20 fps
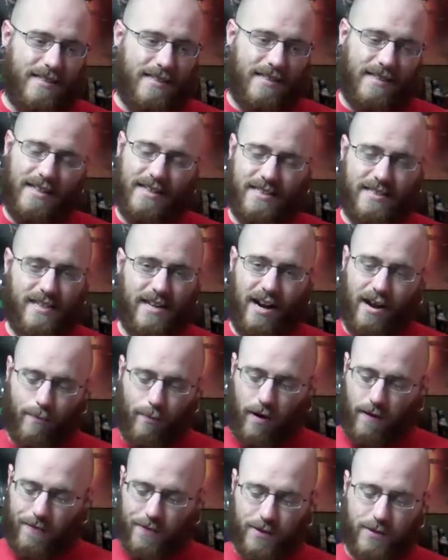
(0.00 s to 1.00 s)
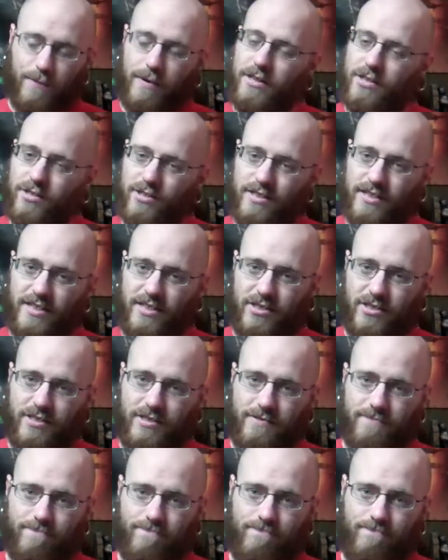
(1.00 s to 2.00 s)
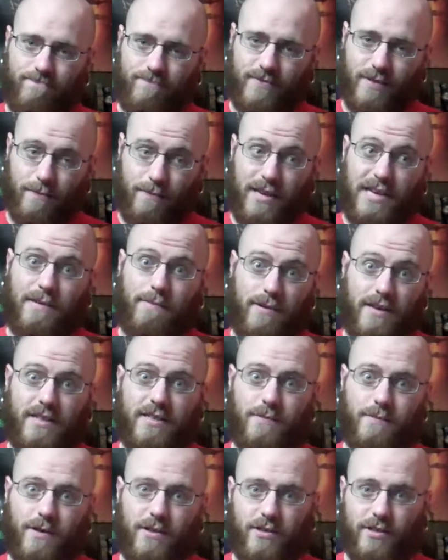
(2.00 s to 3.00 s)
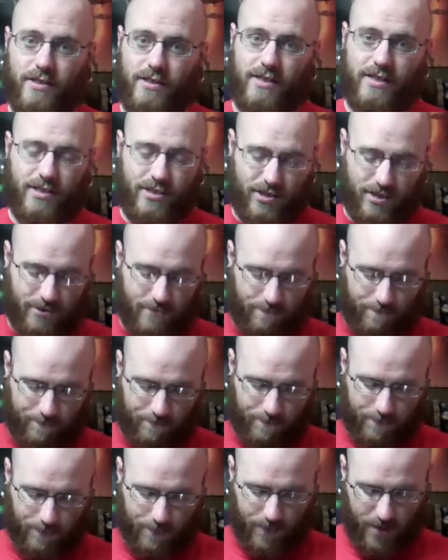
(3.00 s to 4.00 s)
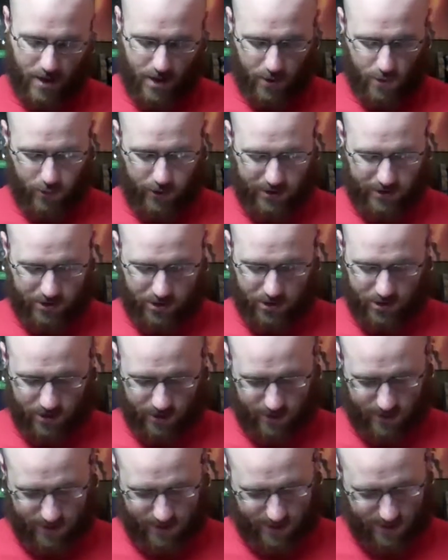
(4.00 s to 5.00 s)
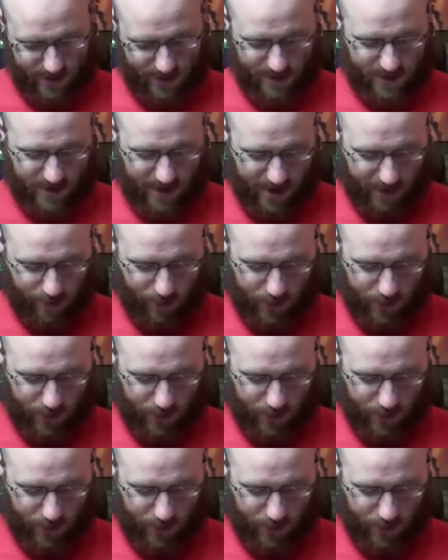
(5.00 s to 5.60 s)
like I said, I bought the special edition, the big special edition, which came